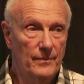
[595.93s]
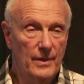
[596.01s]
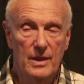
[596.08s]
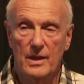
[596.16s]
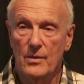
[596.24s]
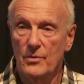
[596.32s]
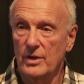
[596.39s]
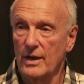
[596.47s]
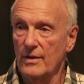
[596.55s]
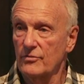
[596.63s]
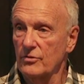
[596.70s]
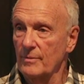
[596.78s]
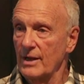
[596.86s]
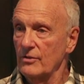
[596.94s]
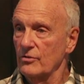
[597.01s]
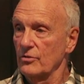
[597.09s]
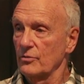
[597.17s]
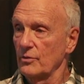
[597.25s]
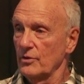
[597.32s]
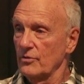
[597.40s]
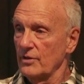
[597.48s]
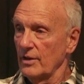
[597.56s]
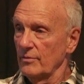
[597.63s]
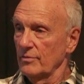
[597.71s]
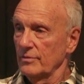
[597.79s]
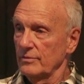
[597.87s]
And then when you have some answers for
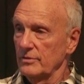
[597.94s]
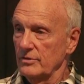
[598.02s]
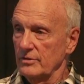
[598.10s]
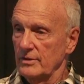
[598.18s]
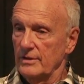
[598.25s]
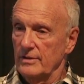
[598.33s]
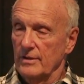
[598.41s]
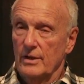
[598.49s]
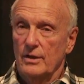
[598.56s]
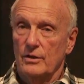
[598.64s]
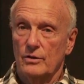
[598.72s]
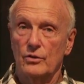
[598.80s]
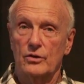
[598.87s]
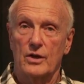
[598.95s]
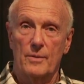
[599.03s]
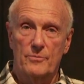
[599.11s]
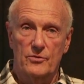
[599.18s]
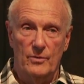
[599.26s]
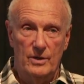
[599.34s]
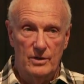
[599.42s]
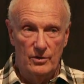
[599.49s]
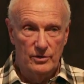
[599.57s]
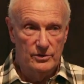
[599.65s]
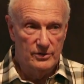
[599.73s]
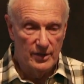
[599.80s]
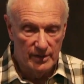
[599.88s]
yourself, just look up so I know
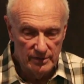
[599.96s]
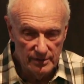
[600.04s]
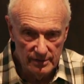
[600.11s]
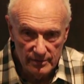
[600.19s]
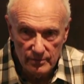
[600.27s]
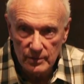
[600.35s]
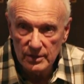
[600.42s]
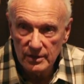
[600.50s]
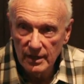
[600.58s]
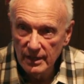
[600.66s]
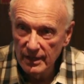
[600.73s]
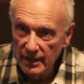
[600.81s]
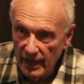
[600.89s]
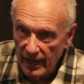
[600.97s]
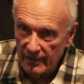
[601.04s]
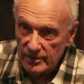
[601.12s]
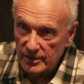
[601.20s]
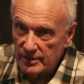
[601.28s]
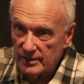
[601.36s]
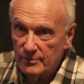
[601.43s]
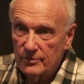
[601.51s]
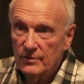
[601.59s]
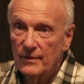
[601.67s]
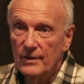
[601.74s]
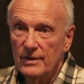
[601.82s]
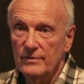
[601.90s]
you're done, and we'll have a little
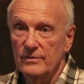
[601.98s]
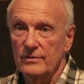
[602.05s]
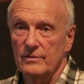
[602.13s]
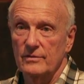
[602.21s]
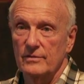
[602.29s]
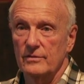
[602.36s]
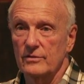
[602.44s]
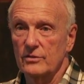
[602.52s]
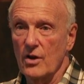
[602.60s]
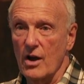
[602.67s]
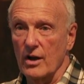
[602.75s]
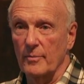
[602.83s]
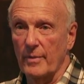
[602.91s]
talk